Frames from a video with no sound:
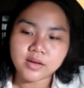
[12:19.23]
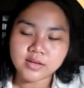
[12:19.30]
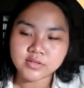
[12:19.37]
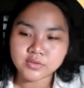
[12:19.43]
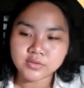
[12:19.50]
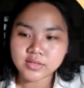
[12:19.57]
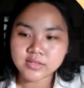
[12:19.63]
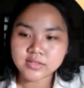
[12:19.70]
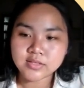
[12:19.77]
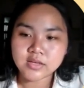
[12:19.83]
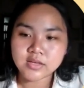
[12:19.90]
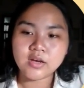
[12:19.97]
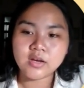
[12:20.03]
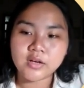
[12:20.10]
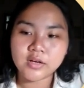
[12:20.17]
As you can
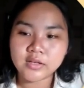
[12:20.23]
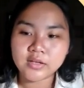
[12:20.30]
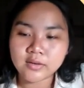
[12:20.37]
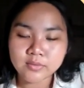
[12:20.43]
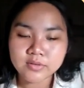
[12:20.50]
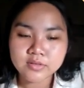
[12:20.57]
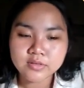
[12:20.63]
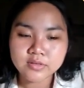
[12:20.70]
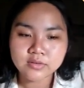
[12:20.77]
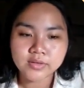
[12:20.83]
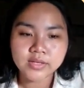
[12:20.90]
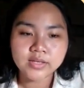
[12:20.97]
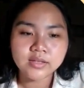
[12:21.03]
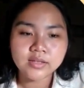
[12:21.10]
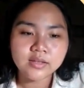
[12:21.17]
see here in our
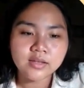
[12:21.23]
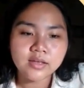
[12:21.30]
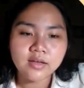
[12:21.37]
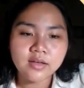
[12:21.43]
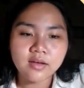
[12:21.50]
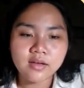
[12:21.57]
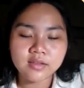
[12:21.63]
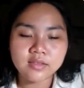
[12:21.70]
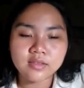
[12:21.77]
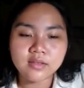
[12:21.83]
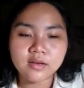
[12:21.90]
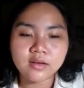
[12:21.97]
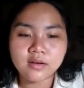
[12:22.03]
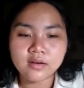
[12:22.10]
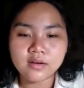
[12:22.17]
screen, it
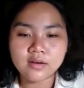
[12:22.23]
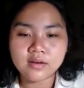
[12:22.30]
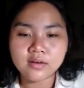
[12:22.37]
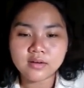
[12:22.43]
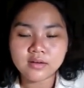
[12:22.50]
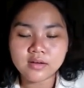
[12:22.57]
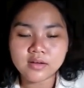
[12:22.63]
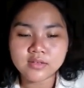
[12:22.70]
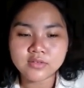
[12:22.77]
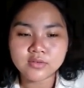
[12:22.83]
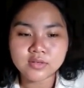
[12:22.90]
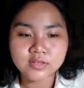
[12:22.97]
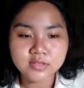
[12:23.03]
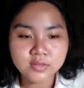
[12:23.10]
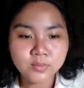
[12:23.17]
as
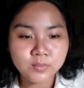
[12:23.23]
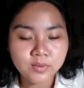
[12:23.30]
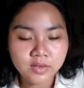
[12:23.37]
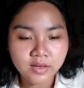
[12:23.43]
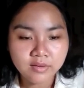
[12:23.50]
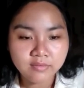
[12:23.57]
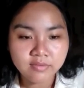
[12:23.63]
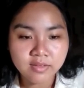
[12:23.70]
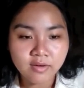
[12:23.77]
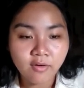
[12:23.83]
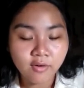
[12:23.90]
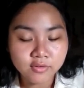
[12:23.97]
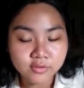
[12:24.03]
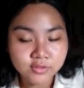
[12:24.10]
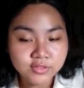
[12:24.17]
you can see we have the
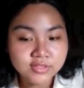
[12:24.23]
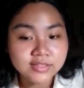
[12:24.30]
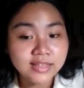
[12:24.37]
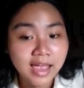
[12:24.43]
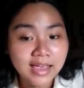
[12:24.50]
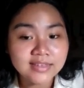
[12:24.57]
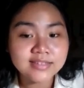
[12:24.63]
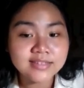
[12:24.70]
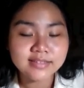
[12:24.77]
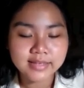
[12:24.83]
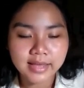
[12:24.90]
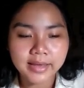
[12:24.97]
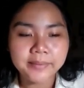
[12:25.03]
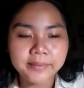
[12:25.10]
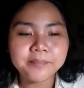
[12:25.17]
author's last
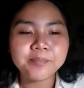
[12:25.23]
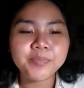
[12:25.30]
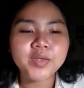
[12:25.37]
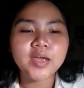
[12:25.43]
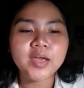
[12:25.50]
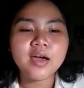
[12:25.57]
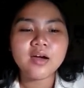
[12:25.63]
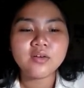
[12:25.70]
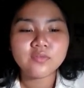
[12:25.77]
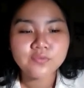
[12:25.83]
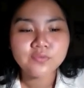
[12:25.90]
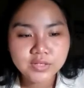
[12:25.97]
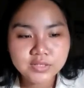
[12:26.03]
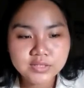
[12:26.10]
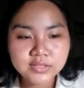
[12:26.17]
name,
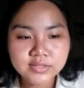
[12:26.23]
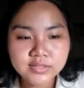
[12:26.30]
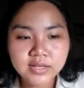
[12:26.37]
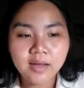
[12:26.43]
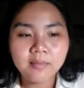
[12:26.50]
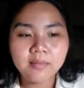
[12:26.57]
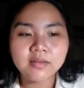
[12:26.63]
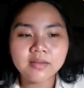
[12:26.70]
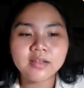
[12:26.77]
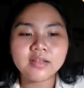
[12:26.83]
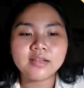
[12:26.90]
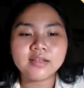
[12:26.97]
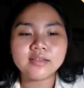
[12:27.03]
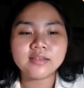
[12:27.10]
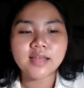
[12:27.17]
first name, and
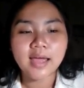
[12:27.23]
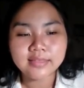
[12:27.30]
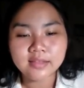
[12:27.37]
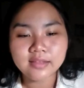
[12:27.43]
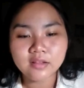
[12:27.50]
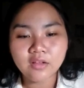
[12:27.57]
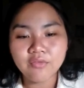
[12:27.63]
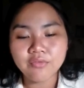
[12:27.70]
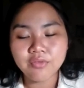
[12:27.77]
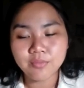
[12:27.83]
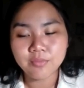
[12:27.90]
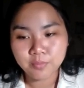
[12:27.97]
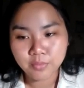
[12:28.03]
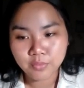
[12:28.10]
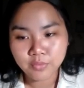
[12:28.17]
then the title of the
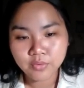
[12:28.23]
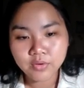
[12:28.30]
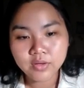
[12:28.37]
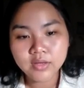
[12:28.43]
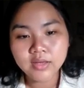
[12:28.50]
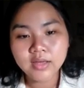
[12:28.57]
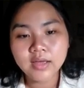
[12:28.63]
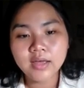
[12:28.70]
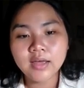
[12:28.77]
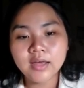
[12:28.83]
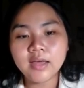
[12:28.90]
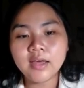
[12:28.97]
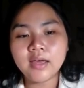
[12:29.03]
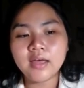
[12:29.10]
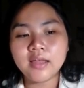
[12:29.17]
book,
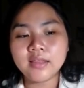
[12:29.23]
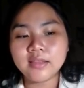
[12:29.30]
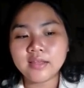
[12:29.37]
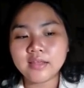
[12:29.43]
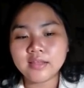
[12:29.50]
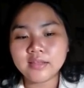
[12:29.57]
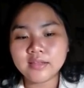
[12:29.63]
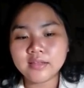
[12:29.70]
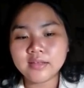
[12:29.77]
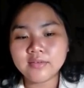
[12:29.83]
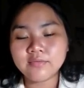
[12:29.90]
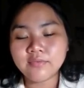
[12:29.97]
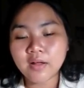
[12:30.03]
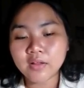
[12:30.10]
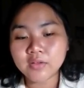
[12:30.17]
and then
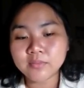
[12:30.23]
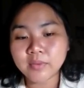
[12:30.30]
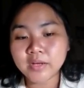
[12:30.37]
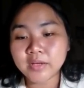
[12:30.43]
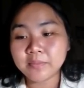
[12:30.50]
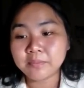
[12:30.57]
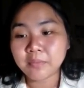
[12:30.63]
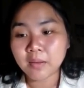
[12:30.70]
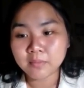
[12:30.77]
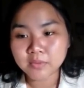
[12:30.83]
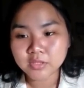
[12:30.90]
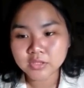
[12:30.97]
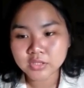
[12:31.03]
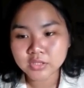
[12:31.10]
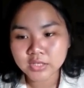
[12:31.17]
followed by the
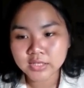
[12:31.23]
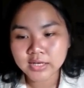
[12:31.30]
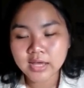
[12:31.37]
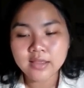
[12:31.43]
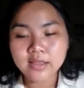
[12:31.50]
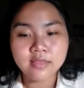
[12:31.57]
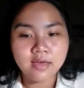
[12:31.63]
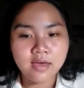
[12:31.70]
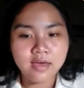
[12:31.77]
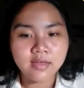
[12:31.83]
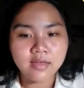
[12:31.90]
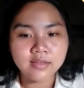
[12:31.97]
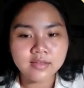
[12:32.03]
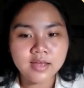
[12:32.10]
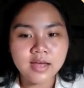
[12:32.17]
publisher, and
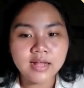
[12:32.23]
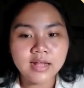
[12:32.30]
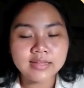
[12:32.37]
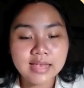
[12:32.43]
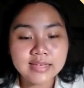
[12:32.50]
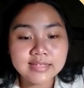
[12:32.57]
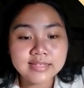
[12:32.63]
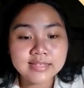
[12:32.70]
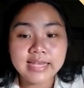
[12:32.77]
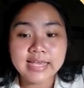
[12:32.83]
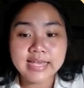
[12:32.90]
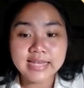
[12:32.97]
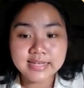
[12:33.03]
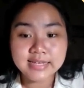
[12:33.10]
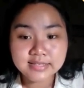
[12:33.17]
then
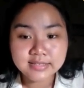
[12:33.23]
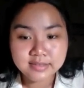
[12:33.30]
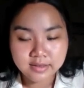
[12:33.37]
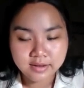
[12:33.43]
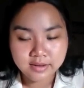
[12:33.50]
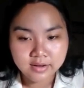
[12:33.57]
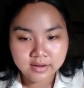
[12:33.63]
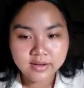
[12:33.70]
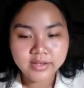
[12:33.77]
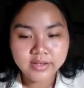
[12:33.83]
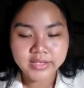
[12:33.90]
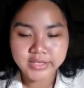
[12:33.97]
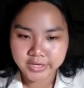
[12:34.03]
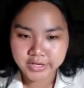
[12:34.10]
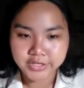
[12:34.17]
lastly is the
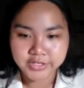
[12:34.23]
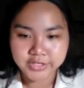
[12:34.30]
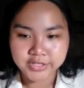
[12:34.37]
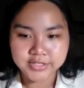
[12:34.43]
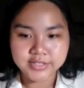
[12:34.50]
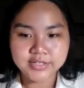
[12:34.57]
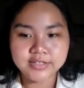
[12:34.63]
year.